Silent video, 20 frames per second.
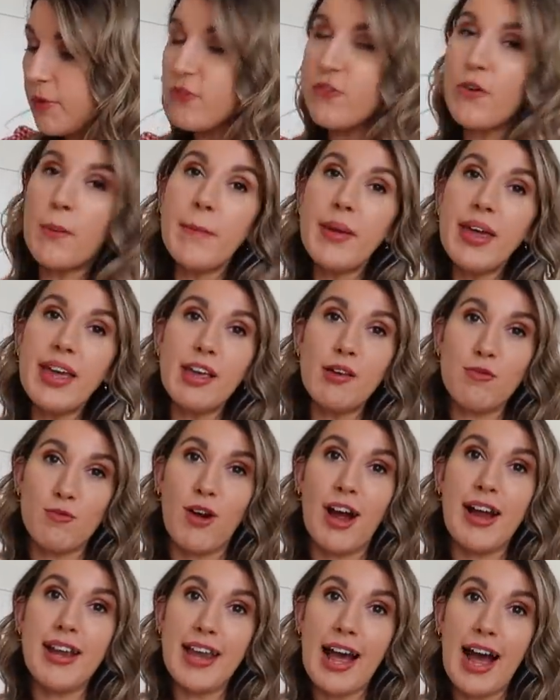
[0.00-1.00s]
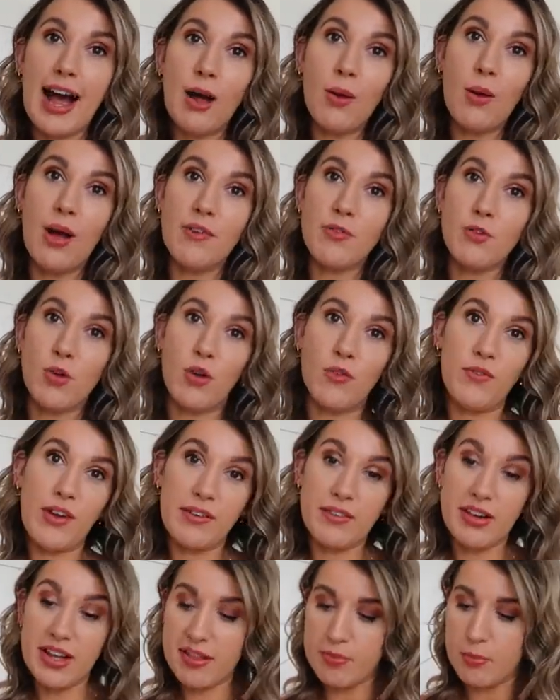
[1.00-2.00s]
For me right now, I've got
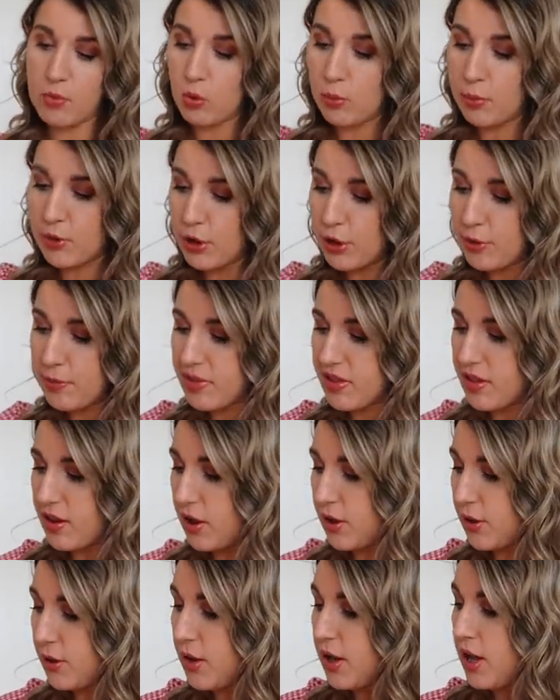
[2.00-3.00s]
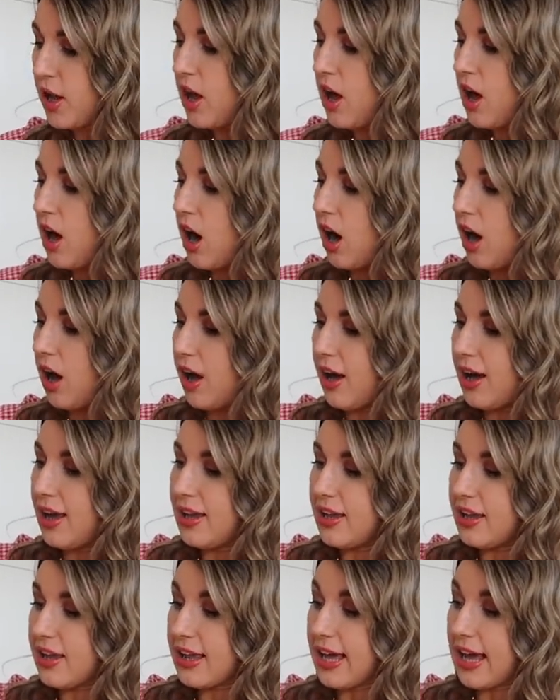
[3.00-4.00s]
very small boobs, so
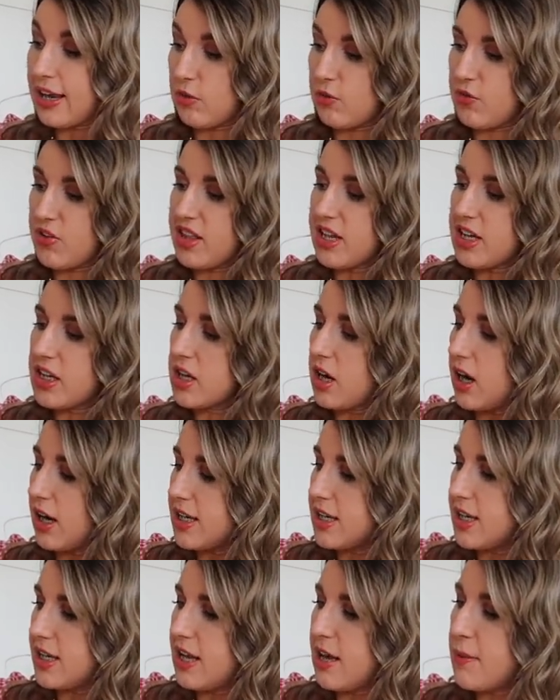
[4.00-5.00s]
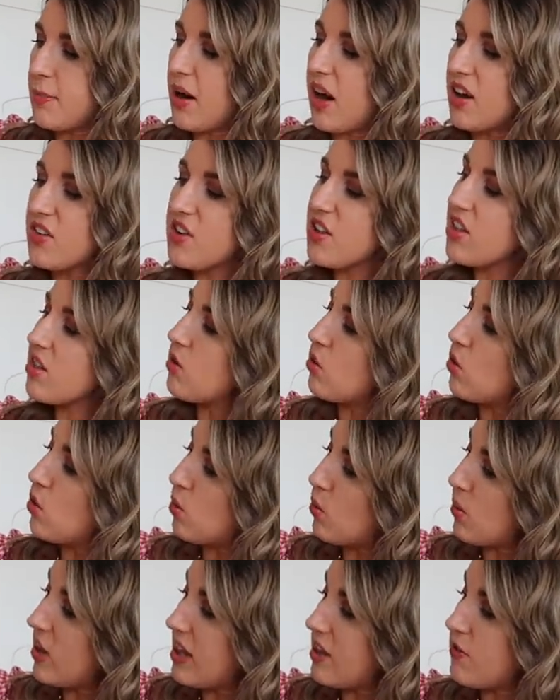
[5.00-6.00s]
I can obviously tighten it. But I just
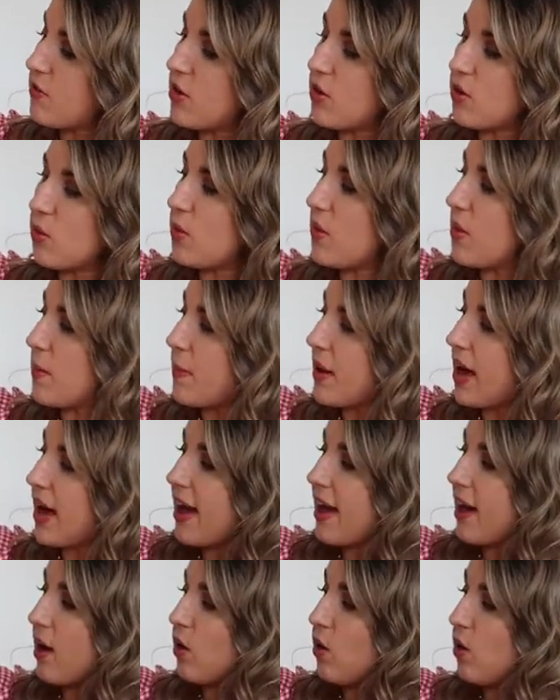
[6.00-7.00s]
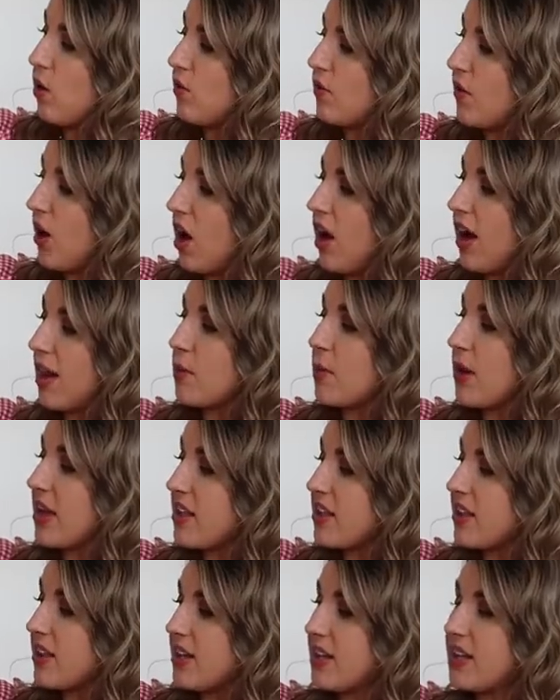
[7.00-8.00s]
thought, even with a pair of
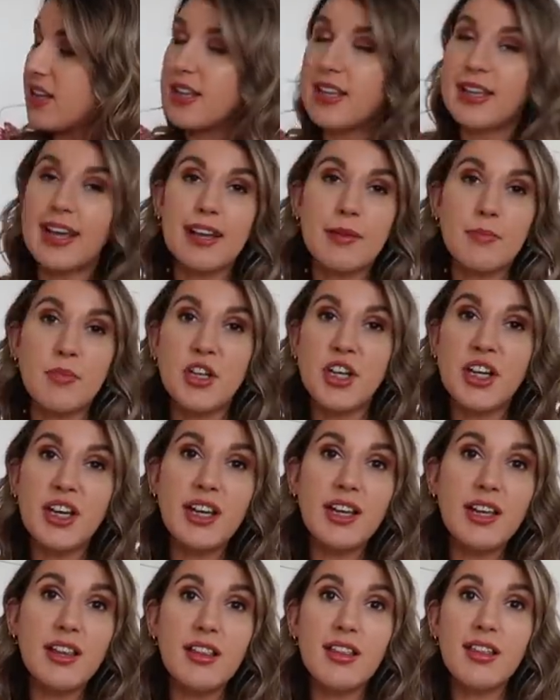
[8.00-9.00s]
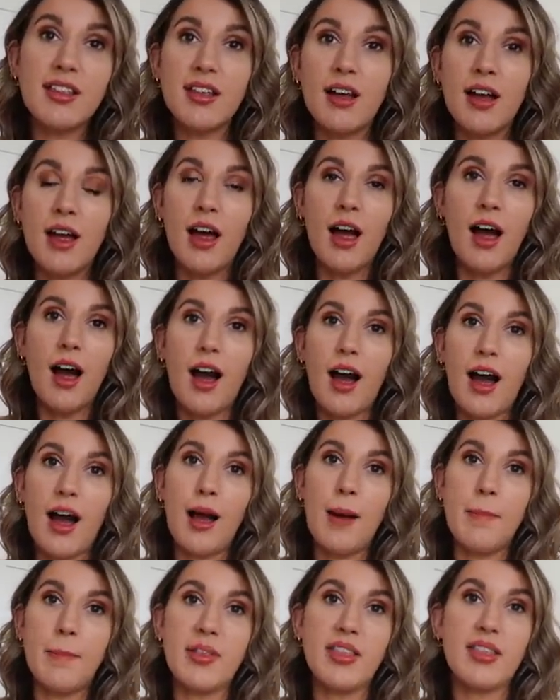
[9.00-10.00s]
high-waisted denim jeans,
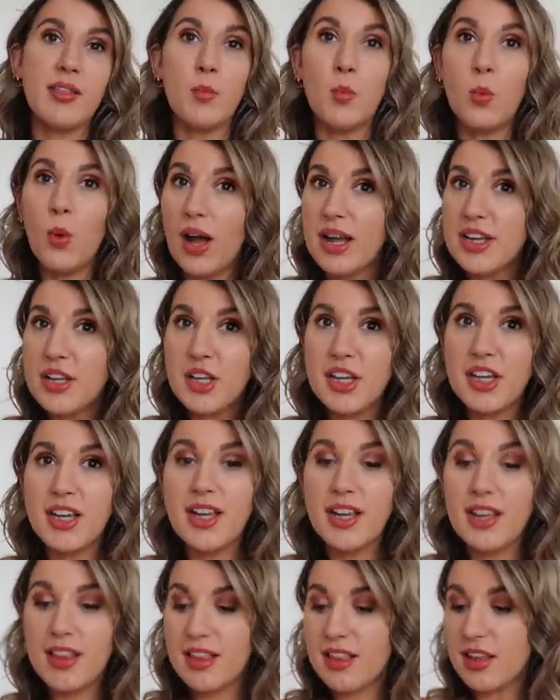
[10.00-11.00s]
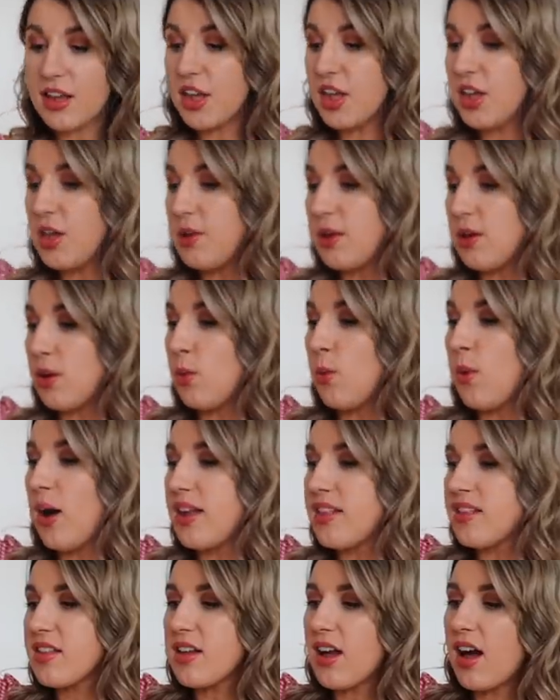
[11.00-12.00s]
some white jeans, a cute little
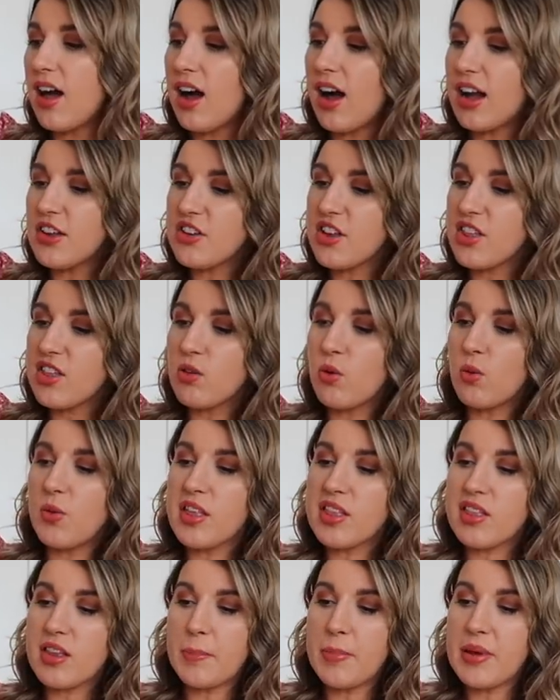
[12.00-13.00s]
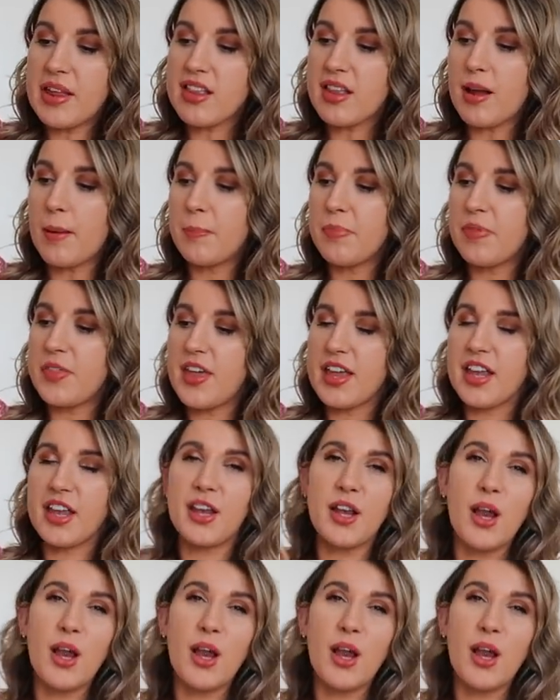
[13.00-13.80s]
white skirt, I just thought this could be something.